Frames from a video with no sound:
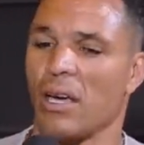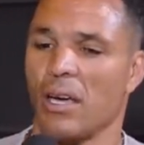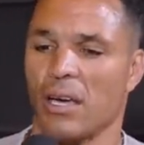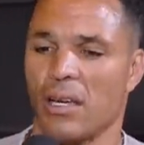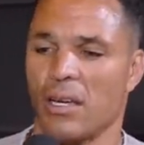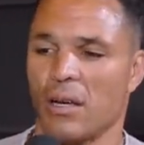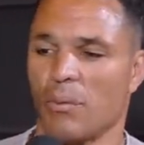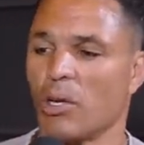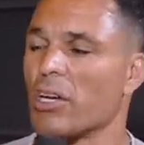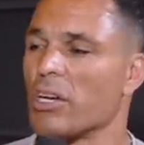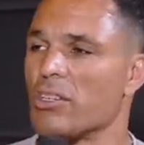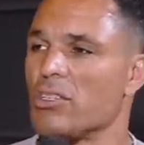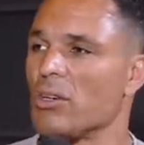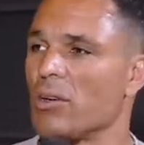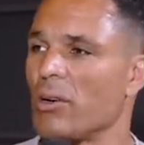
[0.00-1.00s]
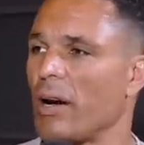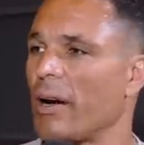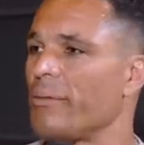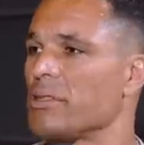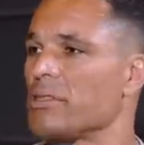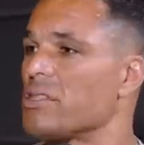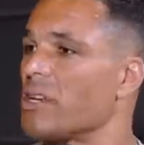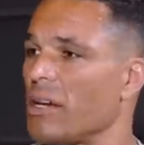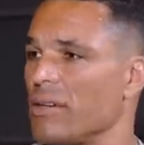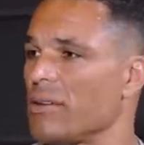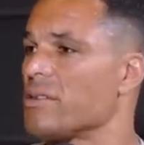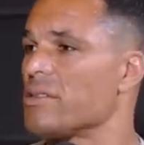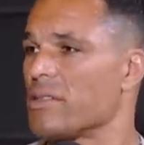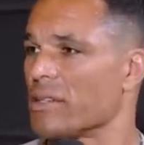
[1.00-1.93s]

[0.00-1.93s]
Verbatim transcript: And I'm looking at you, I would say you're a